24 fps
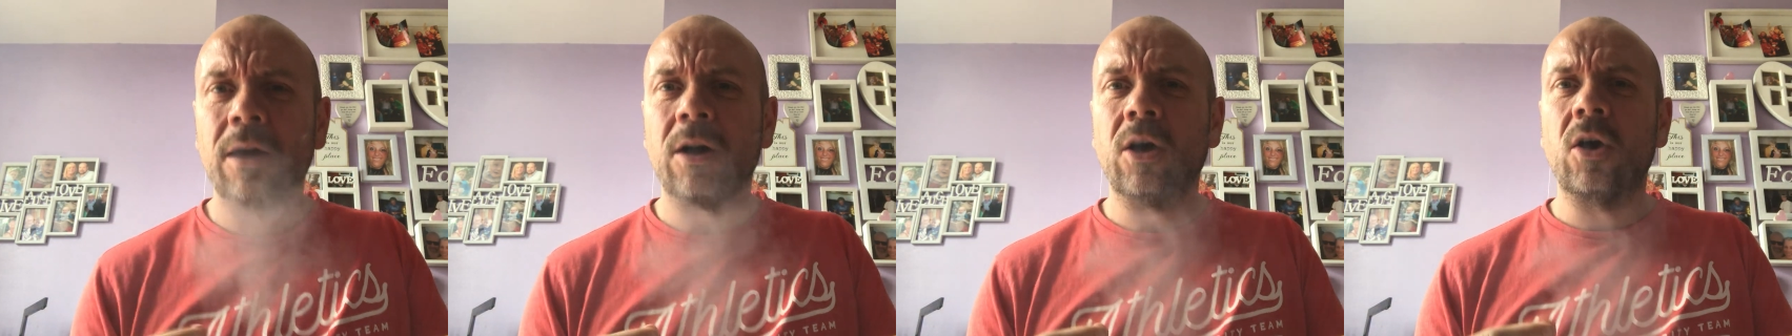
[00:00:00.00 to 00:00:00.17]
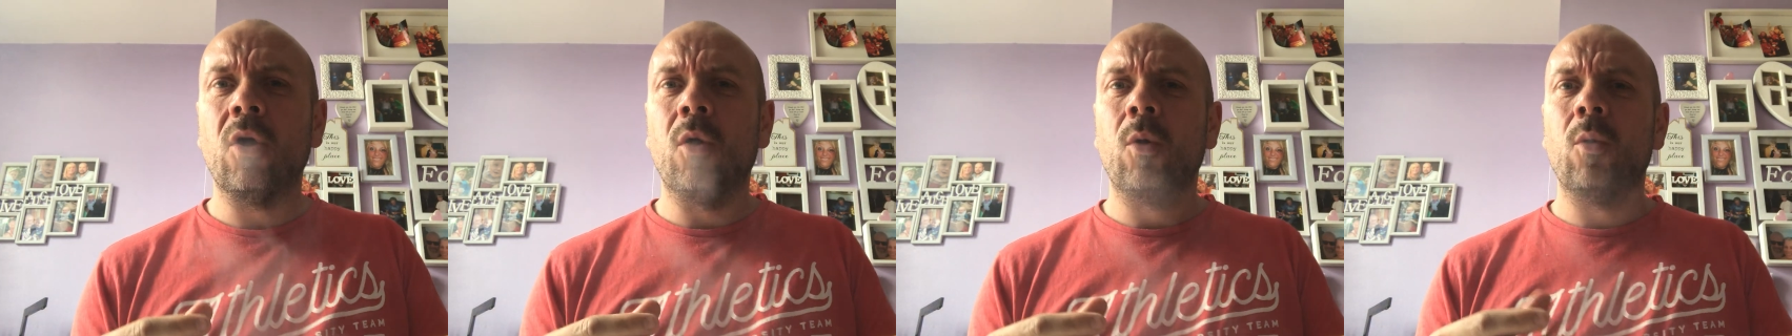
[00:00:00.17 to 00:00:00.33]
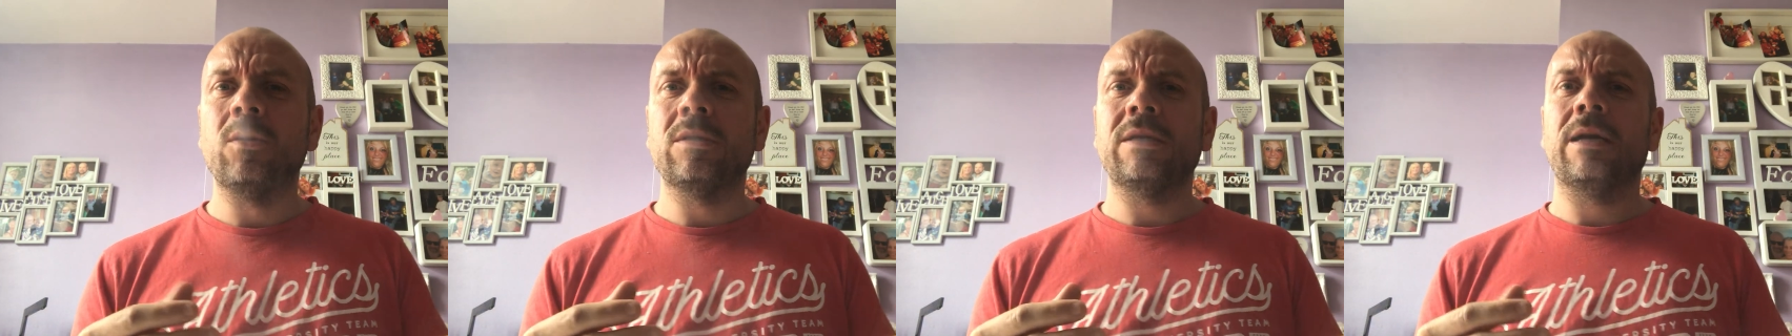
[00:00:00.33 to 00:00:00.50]

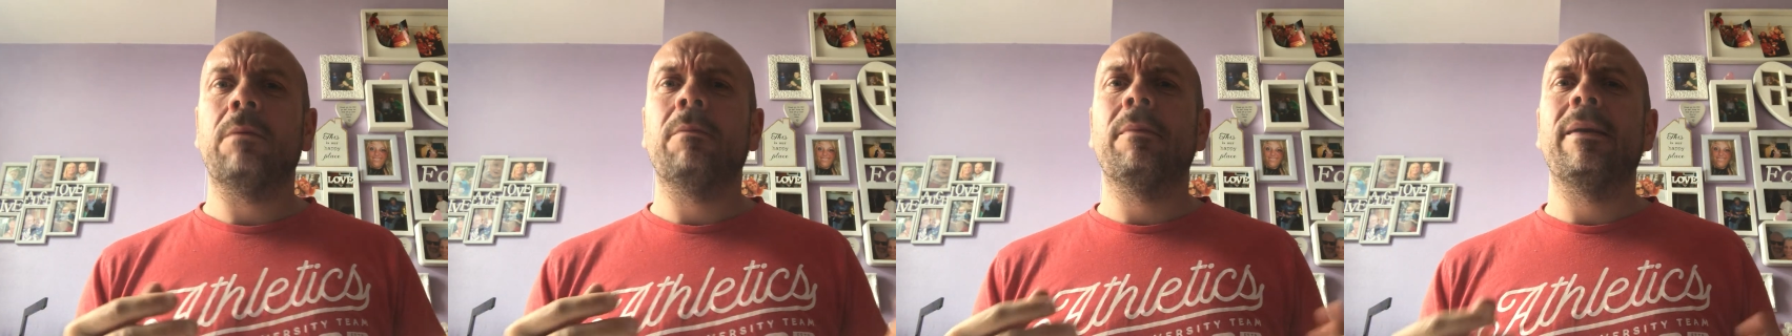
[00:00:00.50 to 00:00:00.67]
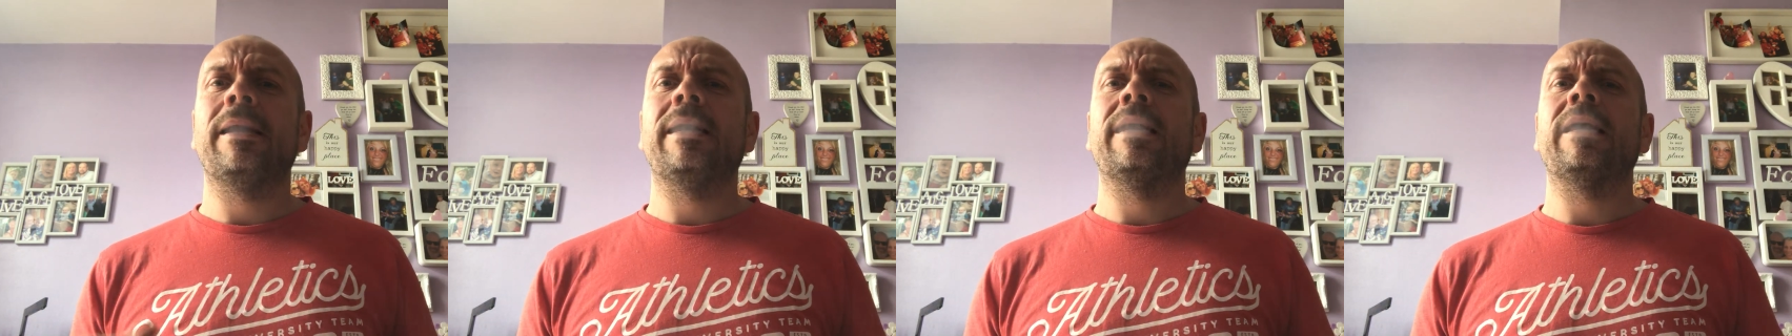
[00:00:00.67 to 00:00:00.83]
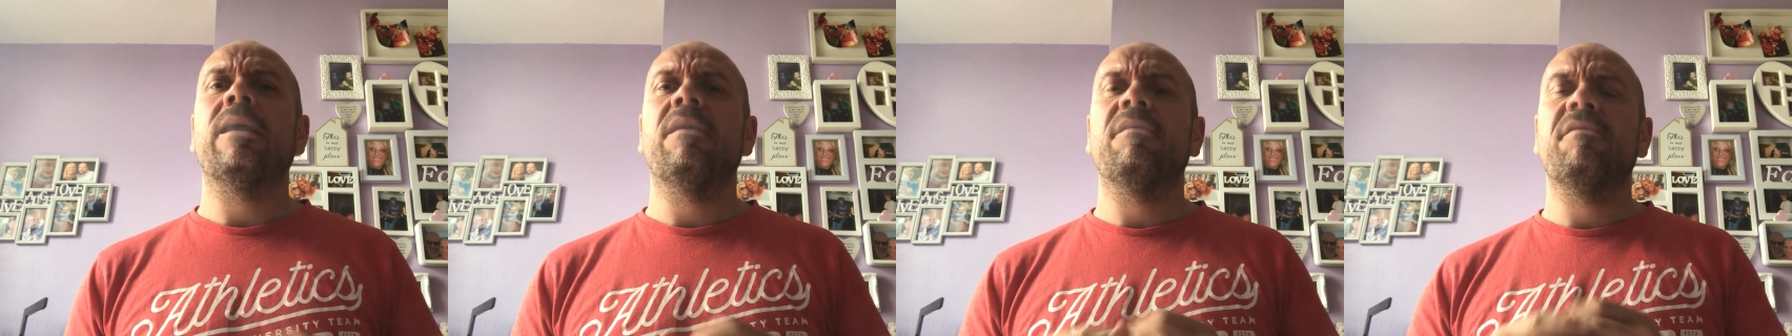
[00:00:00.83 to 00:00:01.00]
causing
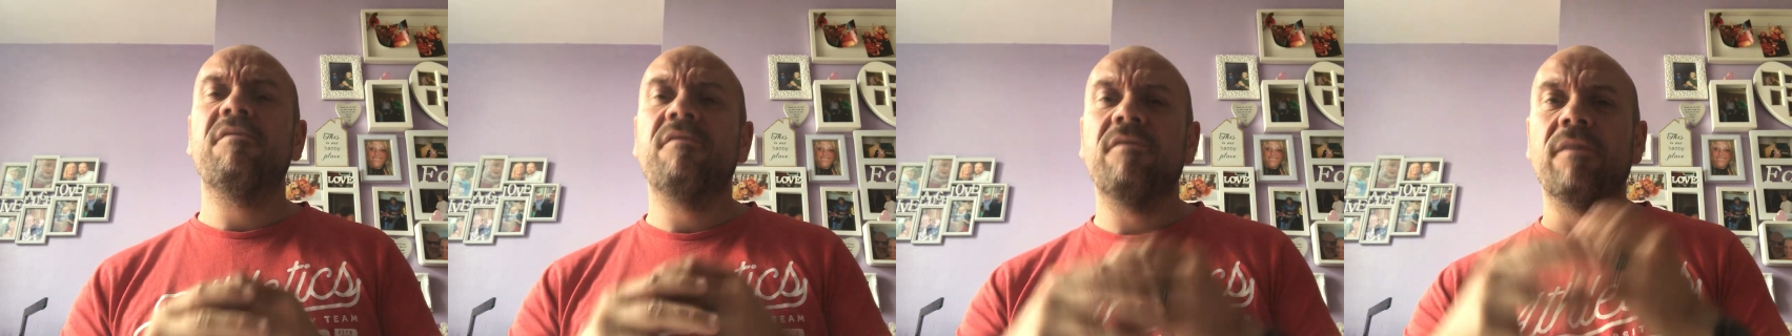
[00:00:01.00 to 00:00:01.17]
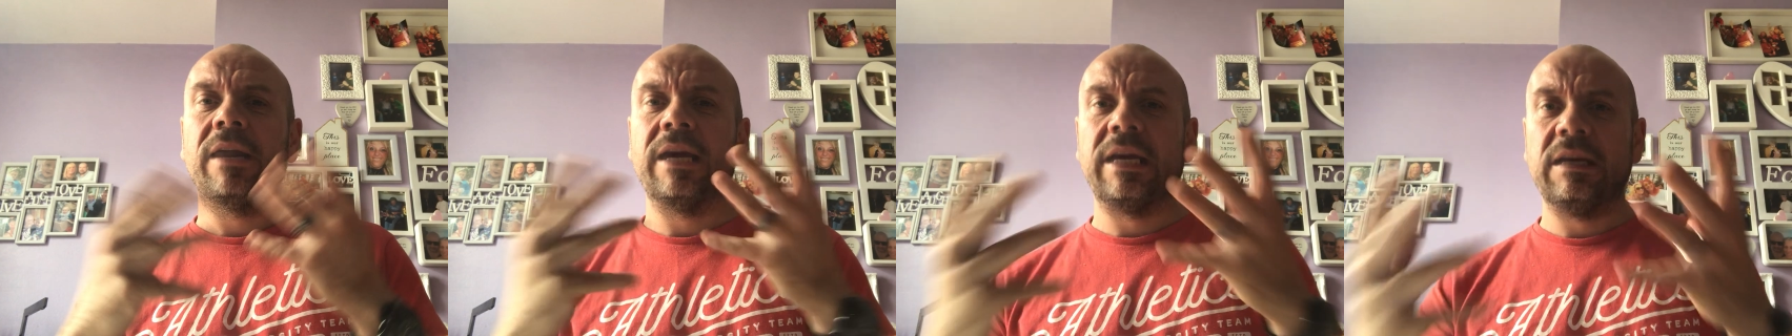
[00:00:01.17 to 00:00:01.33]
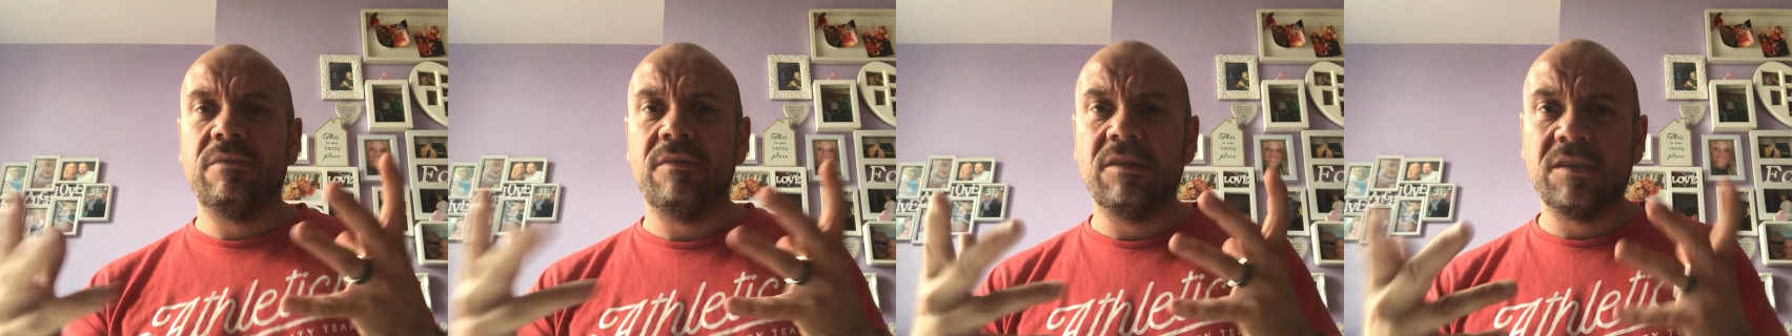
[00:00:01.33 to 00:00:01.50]
me a
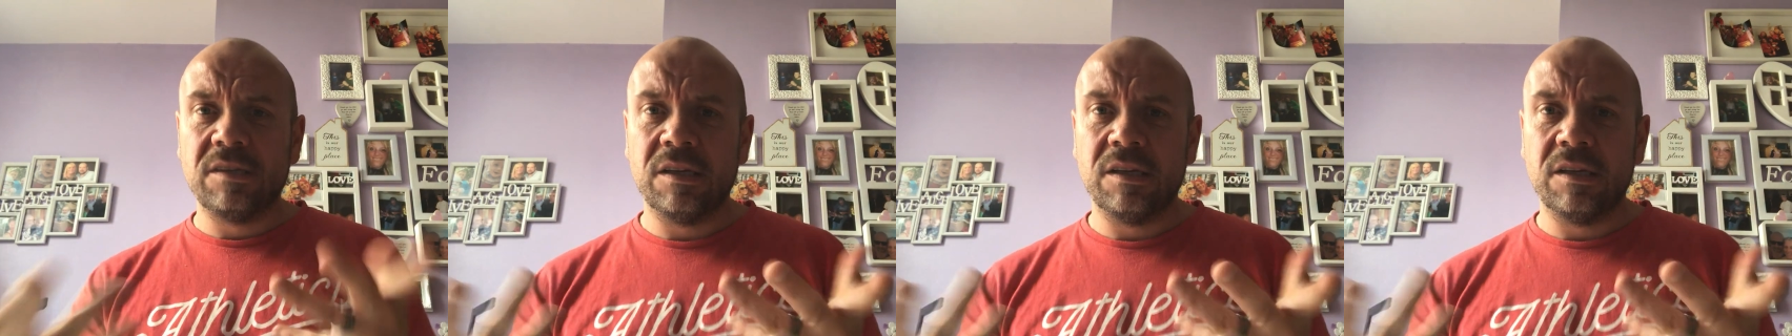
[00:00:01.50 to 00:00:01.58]
flavour